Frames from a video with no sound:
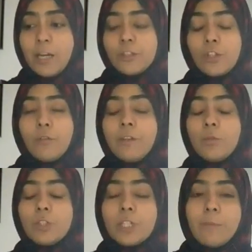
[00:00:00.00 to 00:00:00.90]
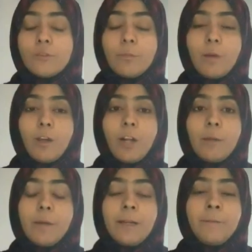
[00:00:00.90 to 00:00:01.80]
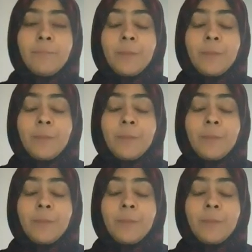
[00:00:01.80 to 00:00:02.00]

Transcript: servant, which comes from Rahba,